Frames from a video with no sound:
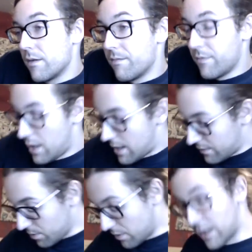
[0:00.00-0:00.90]
Yeah, it's
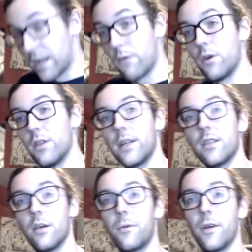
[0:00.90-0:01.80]
one thing I would like to
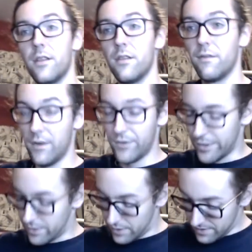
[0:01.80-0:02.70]
upgrade in the future
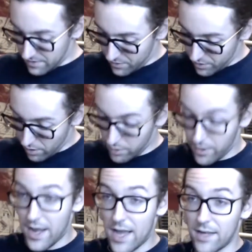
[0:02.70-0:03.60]
is get some
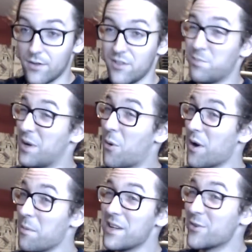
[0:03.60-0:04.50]
stronger axles, but I want to
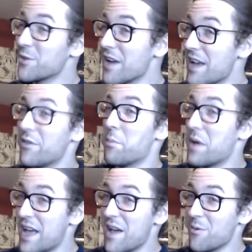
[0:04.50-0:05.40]
make sure I have the
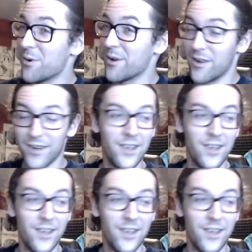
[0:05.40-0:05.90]
power